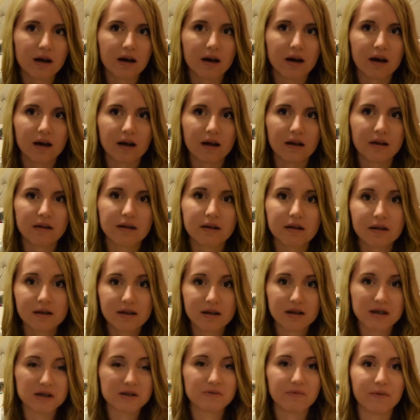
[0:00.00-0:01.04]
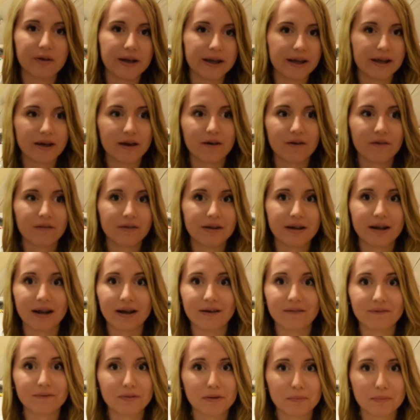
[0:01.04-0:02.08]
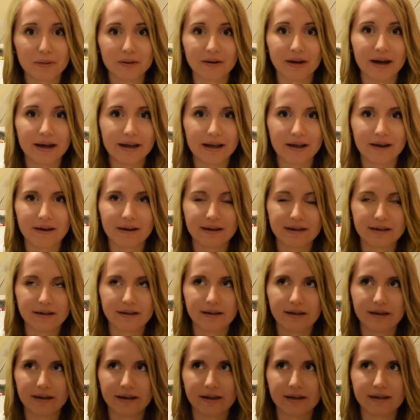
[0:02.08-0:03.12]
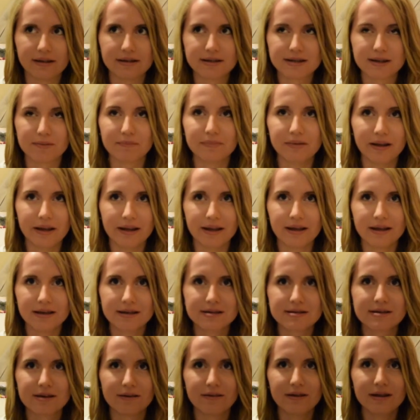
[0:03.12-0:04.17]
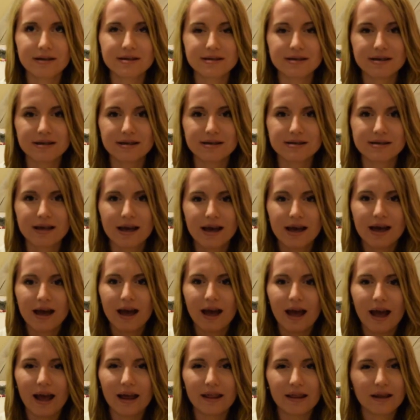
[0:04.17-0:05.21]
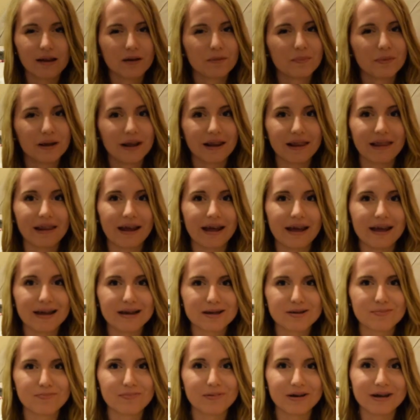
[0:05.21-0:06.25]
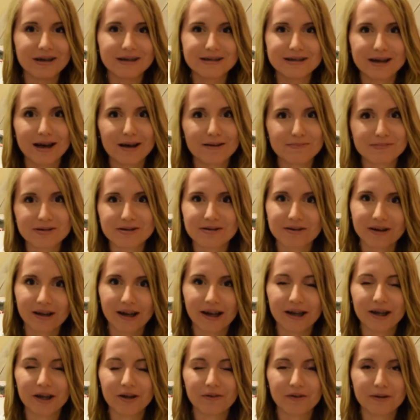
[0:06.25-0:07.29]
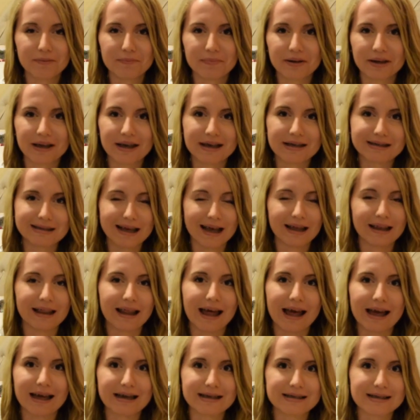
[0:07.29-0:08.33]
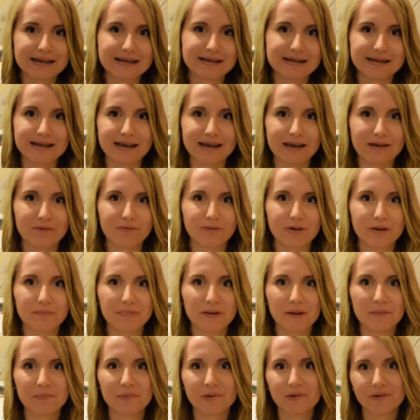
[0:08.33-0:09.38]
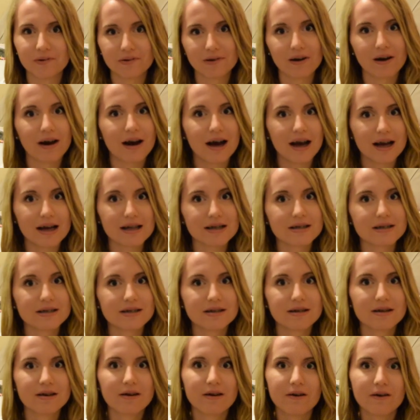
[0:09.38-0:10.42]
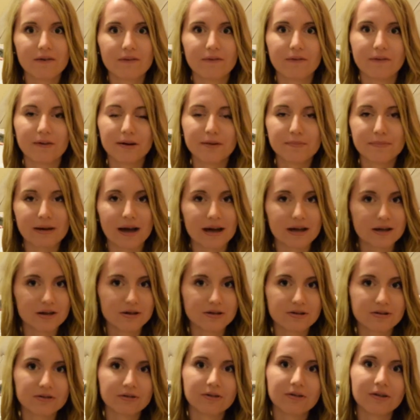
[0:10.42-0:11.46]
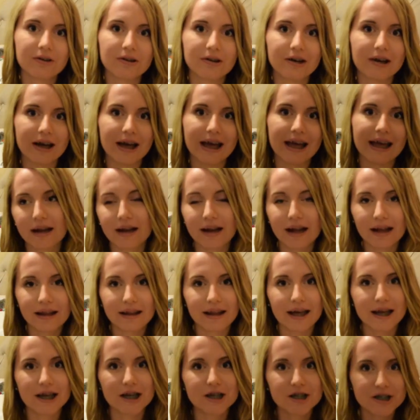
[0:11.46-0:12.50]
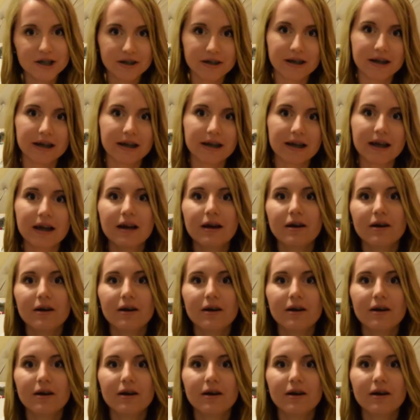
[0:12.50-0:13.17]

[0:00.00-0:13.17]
uh, this video that I'm filming right now, I deleted some things. So this is a little bit late, but I'm still going to do one because I like to see what people got for back to school, and I like sharing